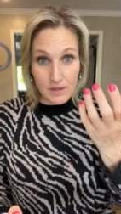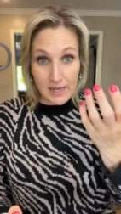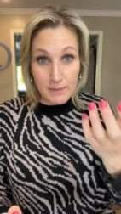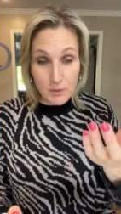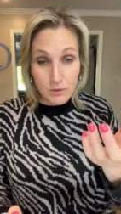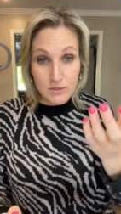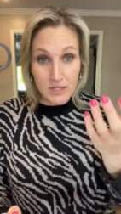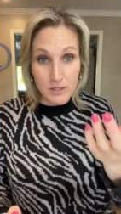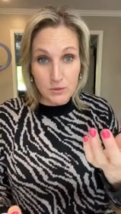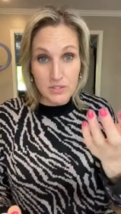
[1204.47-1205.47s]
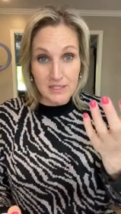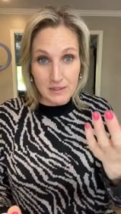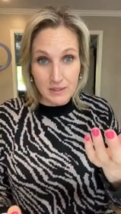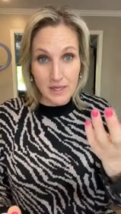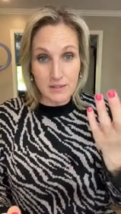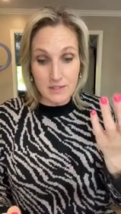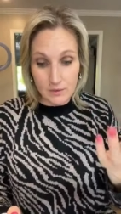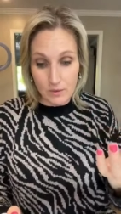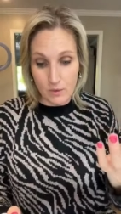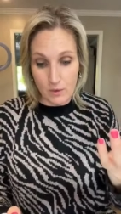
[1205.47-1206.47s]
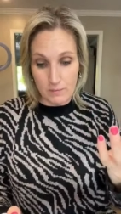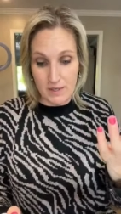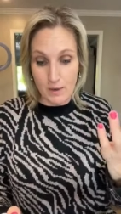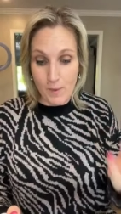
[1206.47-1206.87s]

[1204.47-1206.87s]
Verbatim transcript: chemicals they use to clean dental equipment.